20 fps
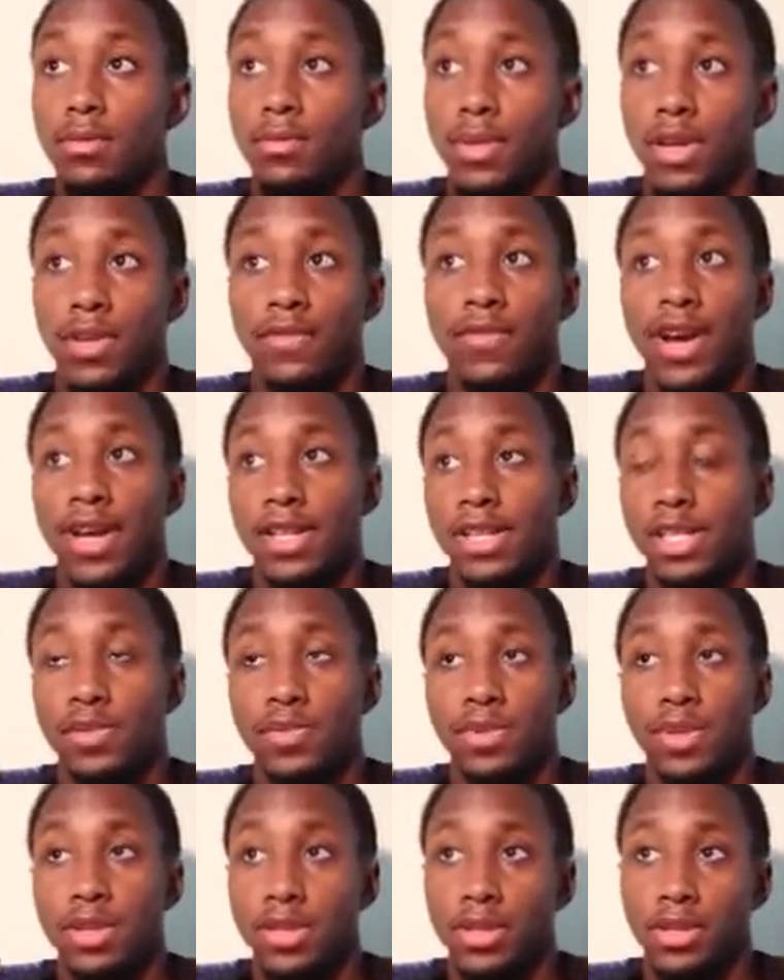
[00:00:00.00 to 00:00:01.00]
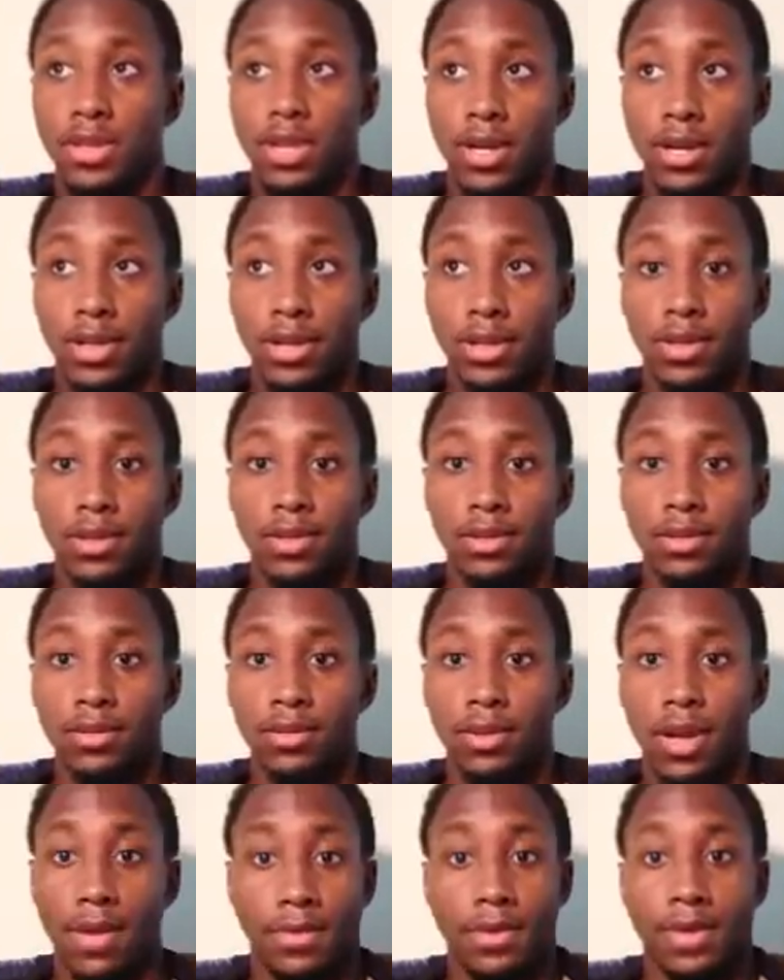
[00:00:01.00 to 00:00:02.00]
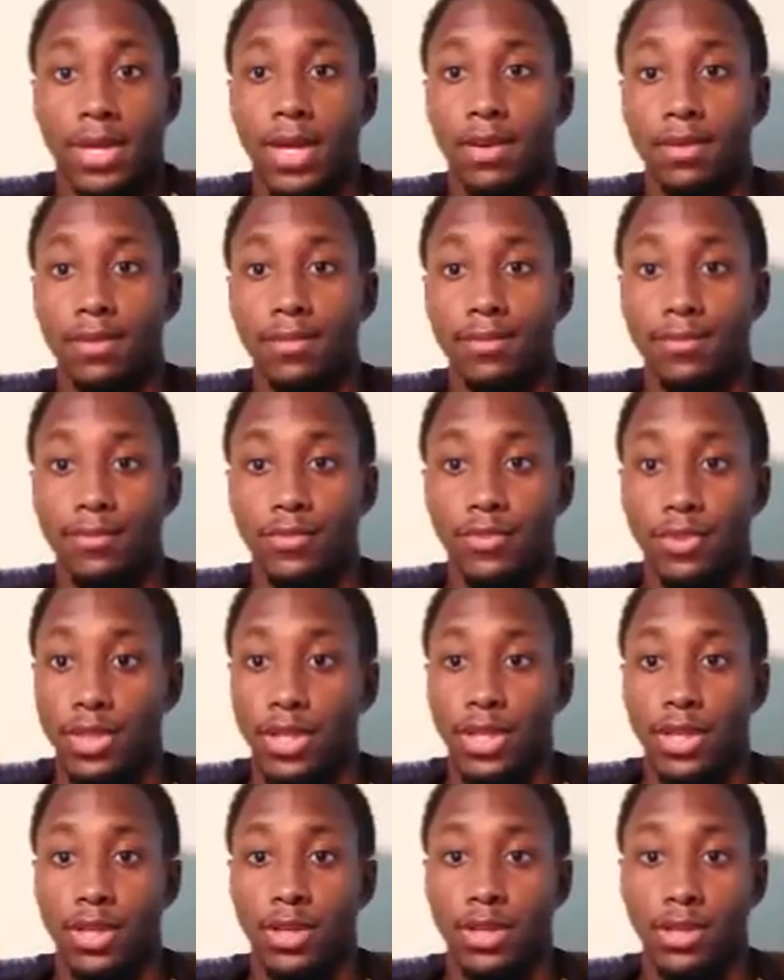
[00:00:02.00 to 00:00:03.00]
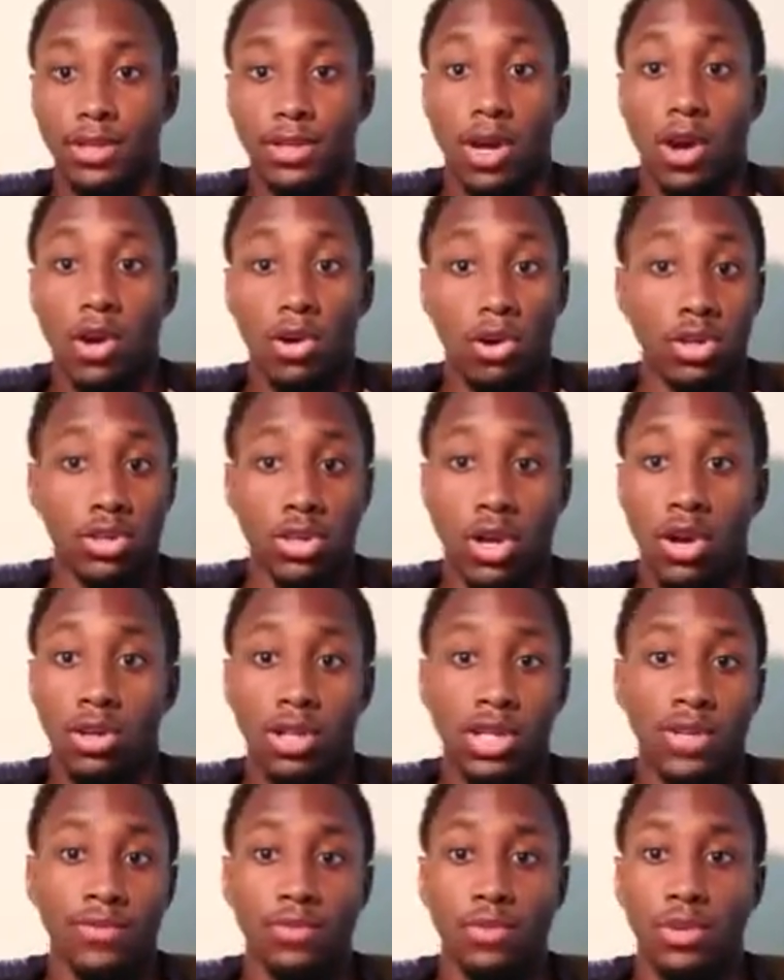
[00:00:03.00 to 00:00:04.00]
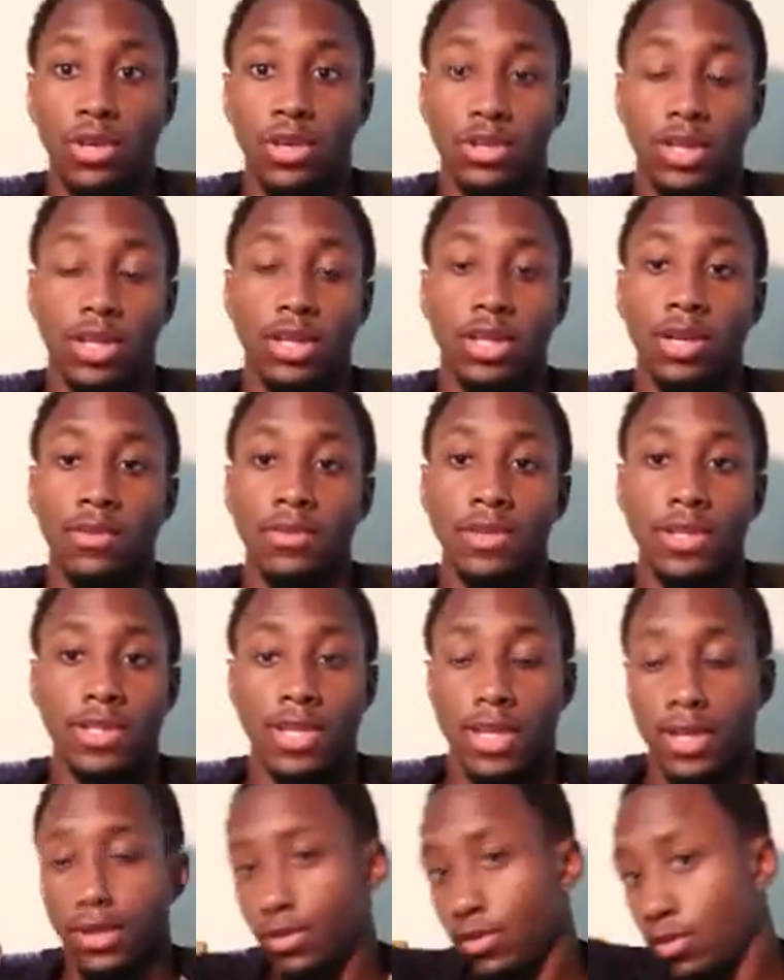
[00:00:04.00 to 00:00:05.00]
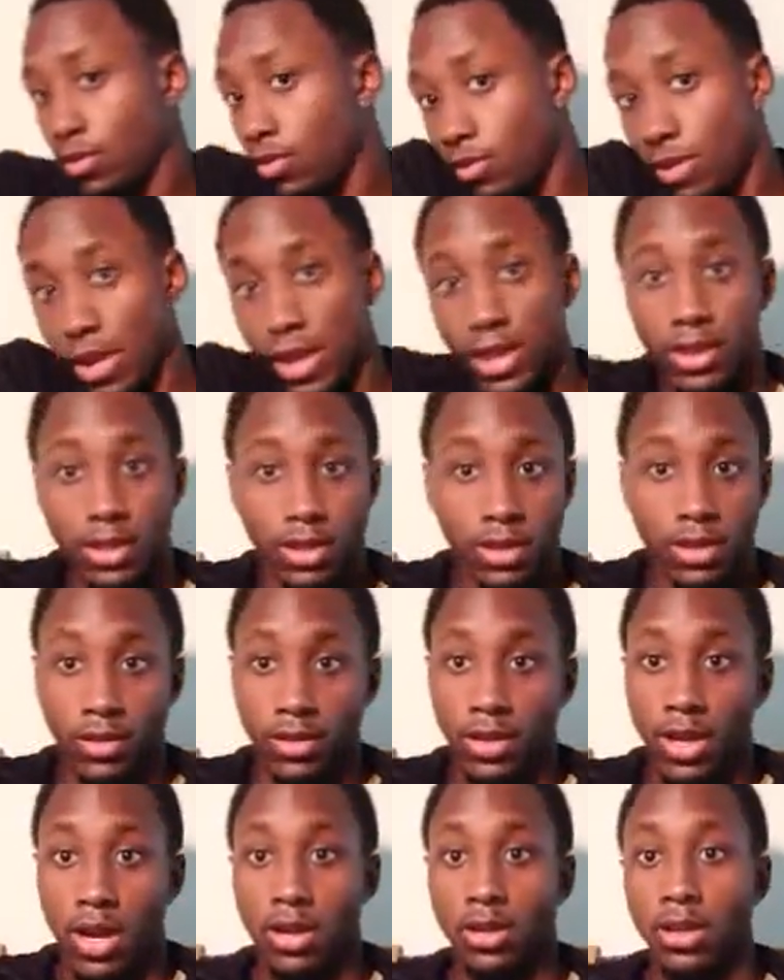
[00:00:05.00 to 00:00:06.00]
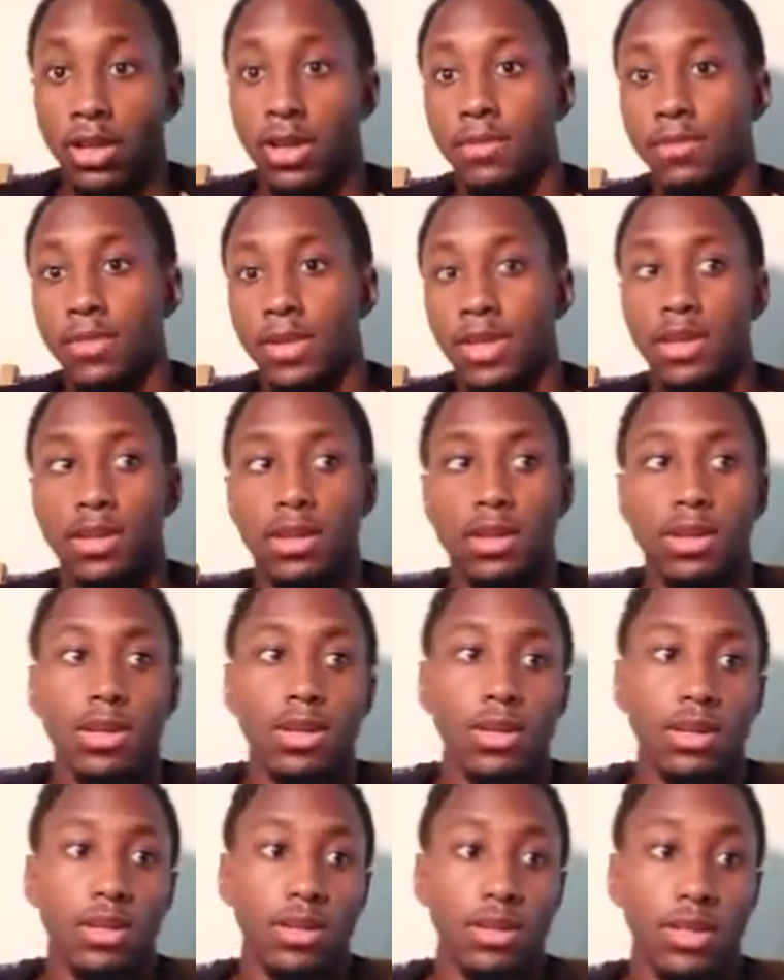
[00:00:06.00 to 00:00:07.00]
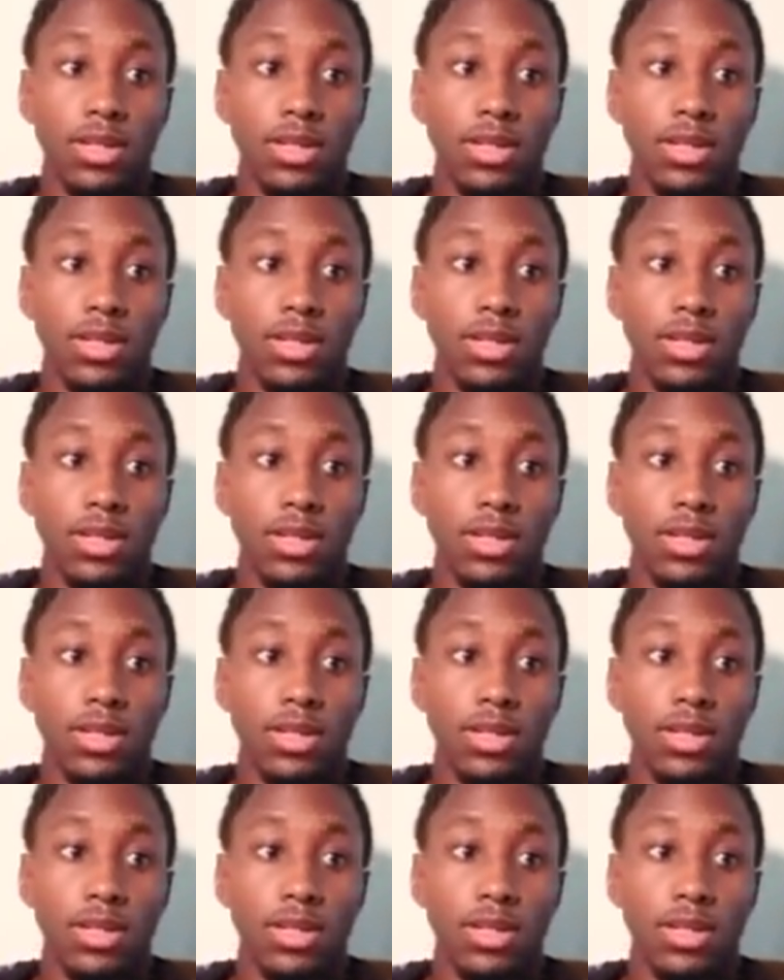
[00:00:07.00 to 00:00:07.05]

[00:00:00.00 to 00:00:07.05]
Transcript: But if I had to spend the entire year, I'm okay. Once again, because all it's all love 100. I love Nease high school. They, you know, y'all love me. At